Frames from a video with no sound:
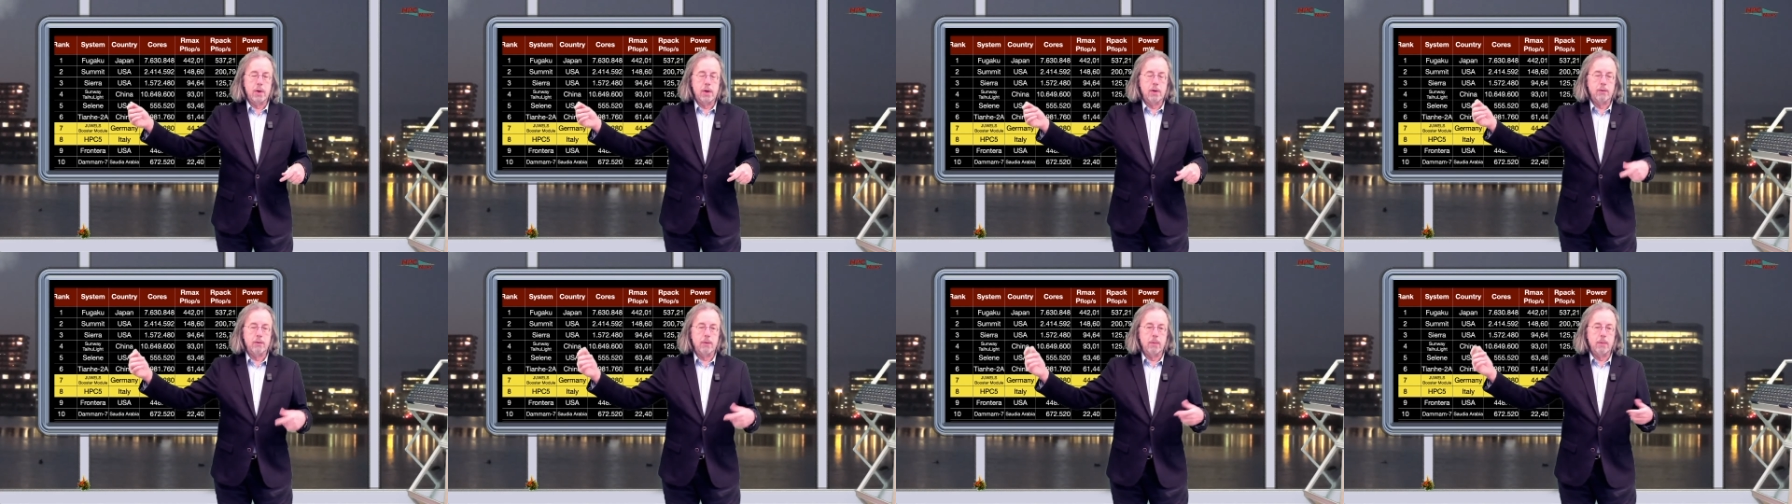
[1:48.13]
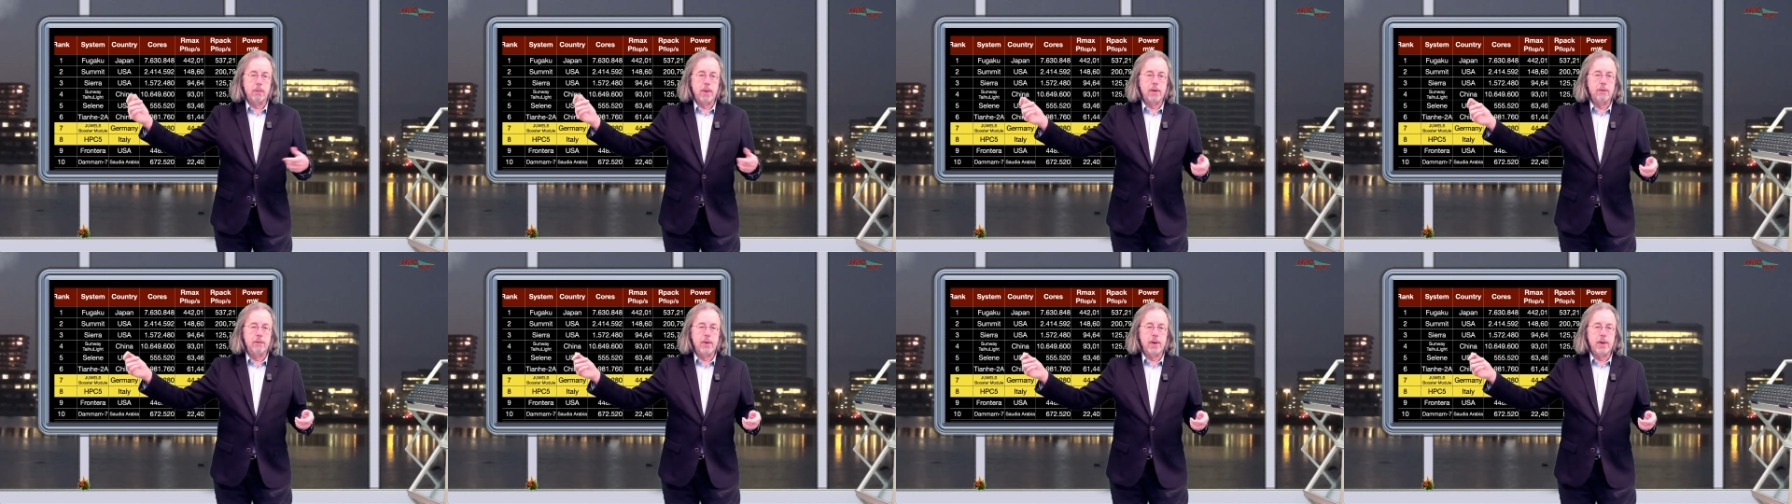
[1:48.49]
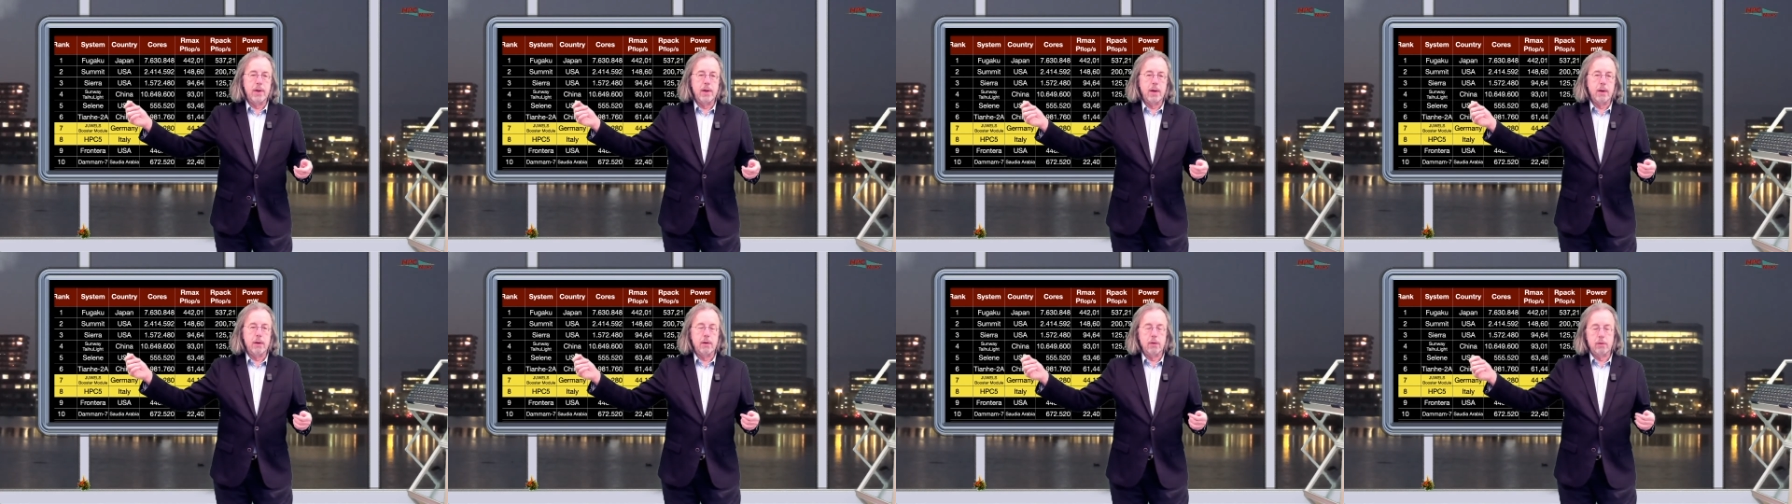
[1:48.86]
It's from
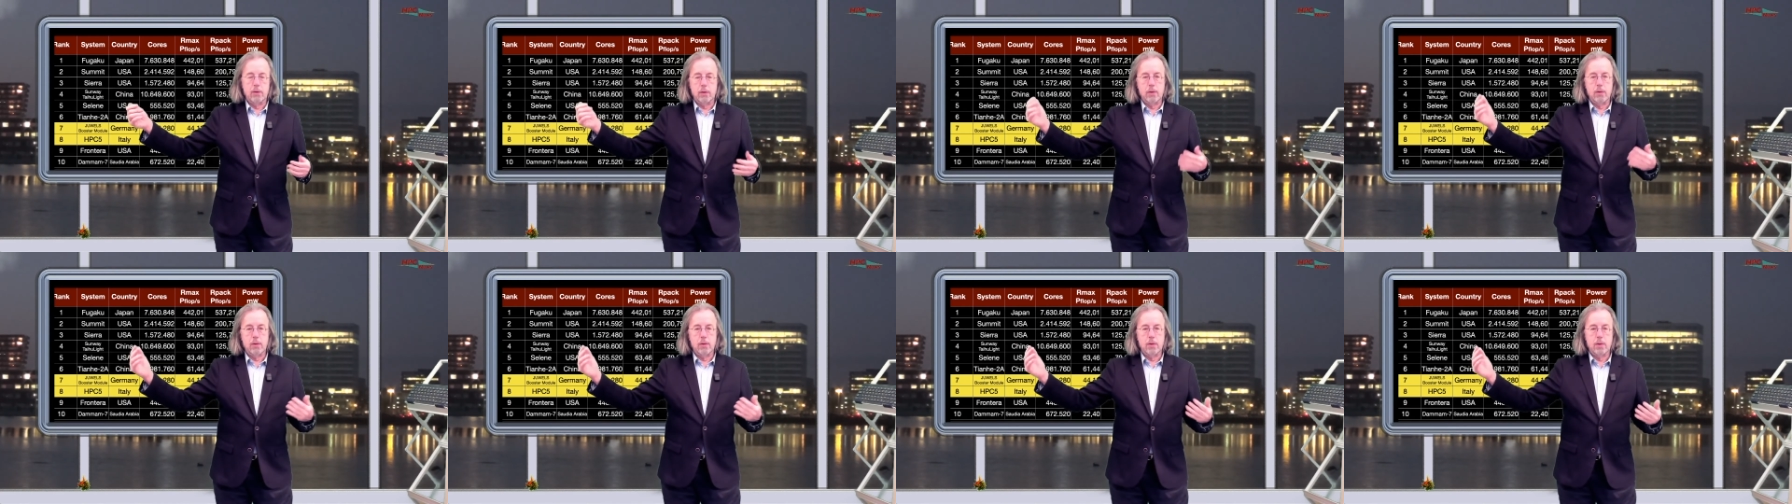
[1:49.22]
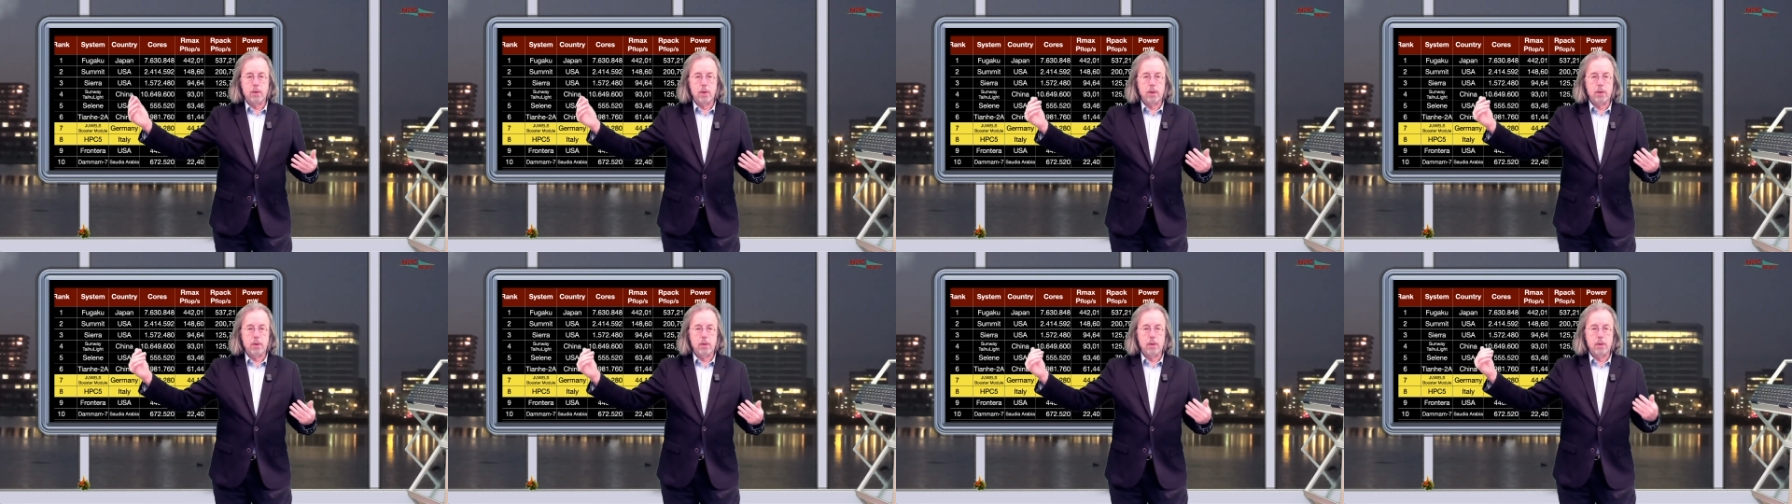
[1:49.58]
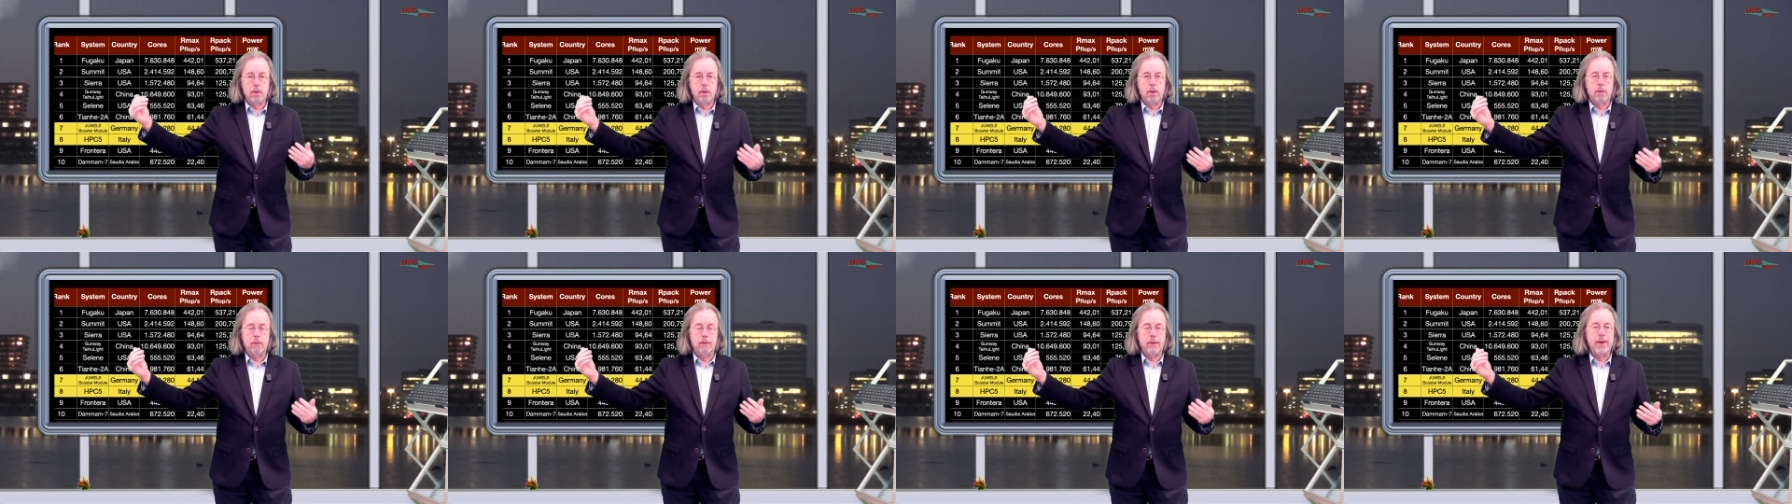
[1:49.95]
Nvidia, so a,
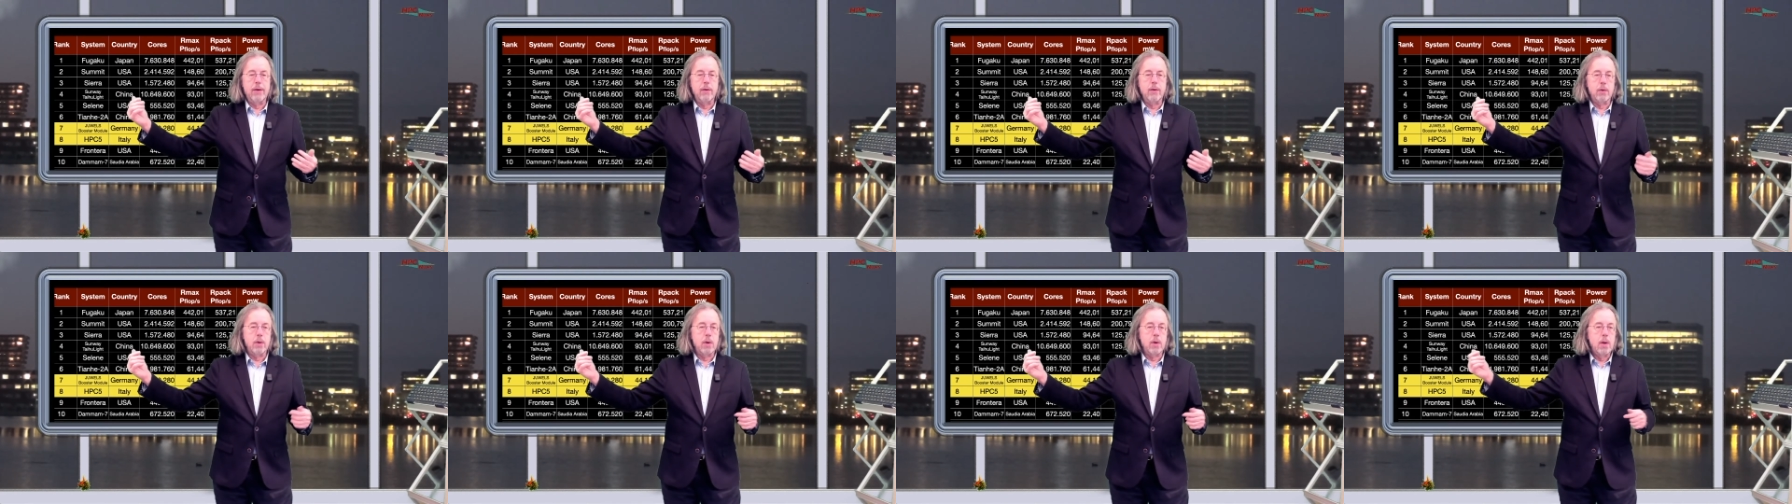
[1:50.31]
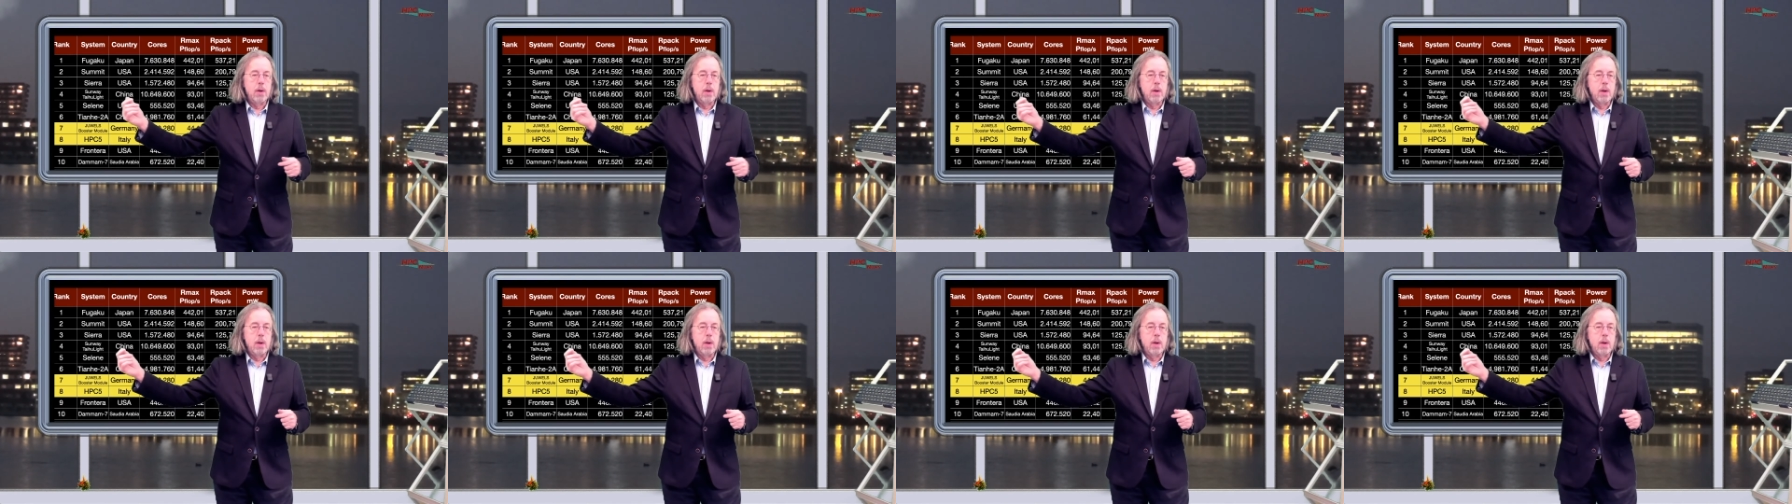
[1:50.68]
a vendor.